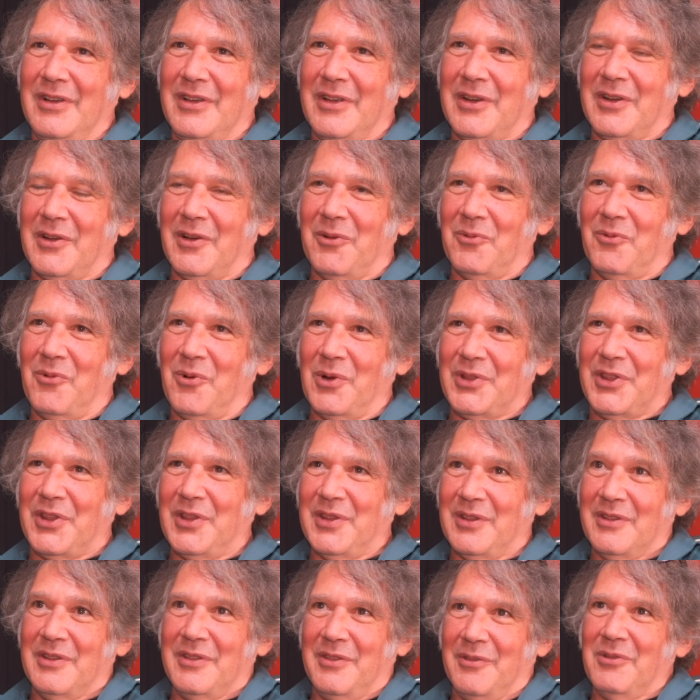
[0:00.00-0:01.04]
you know what the
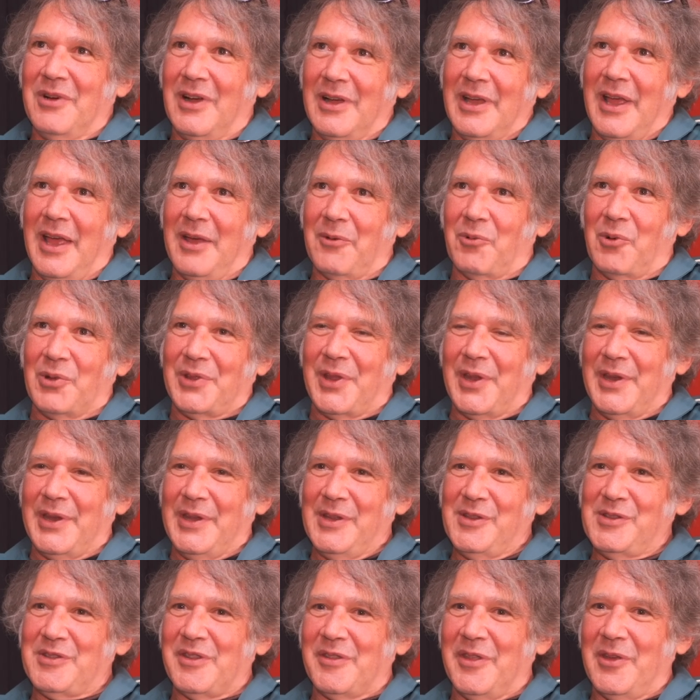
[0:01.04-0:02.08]
again what the
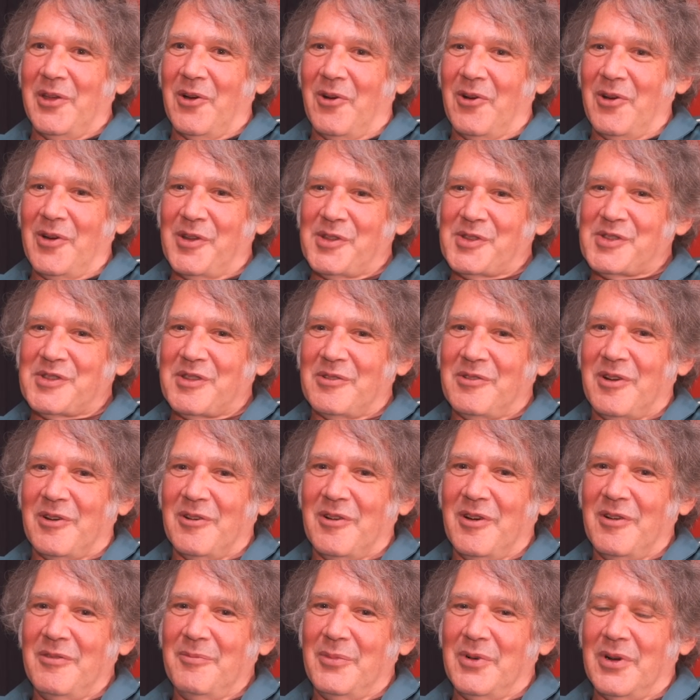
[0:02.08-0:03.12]
needs of the artists
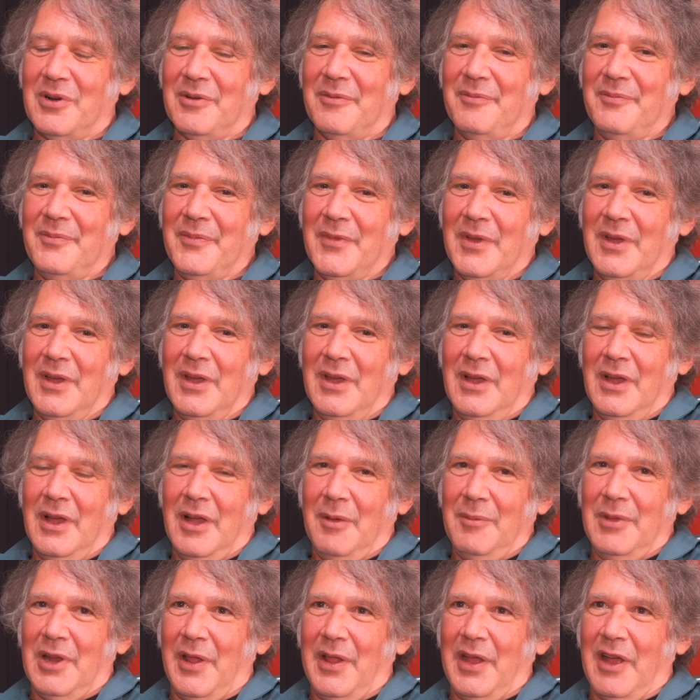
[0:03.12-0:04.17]
are but i
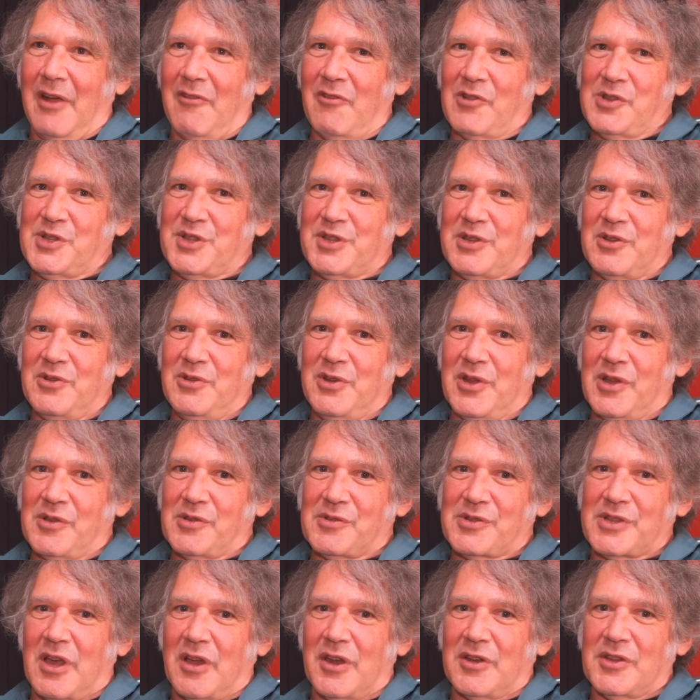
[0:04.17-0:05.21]
mean i think every
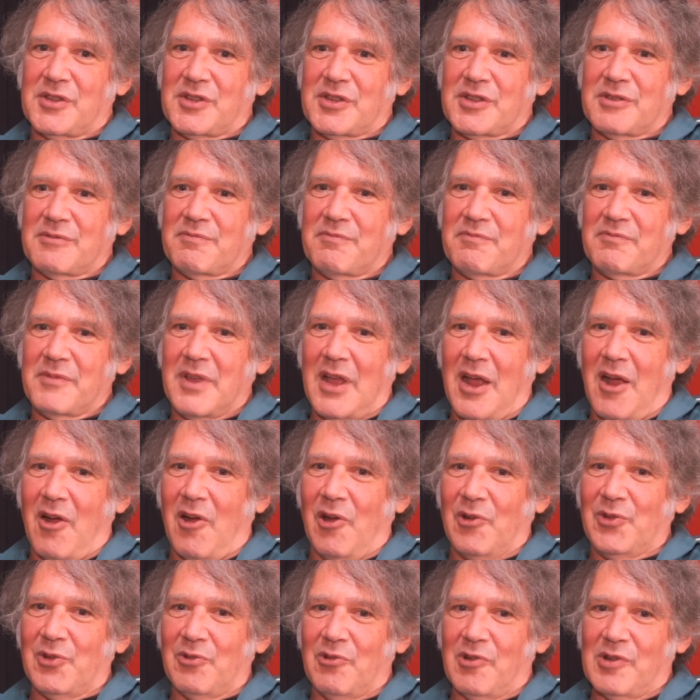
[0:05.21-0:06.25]
studio's got its
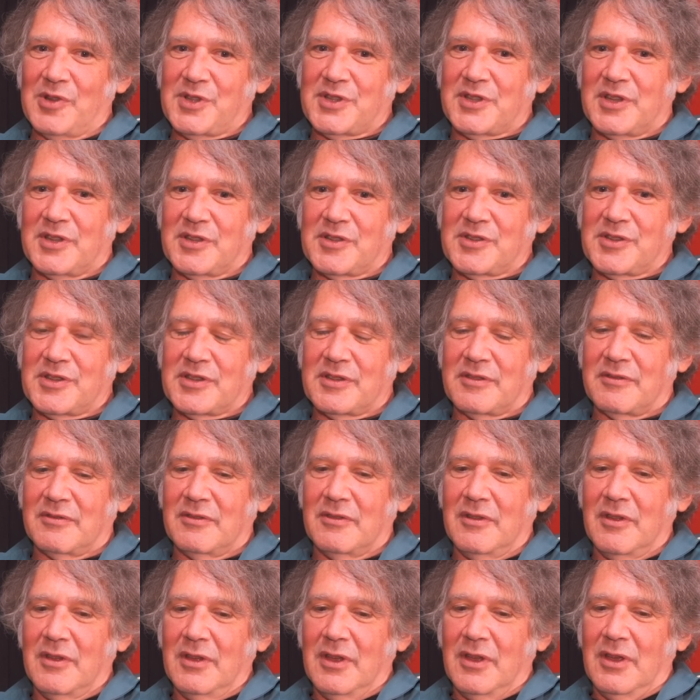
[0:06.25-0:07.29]
characteristics and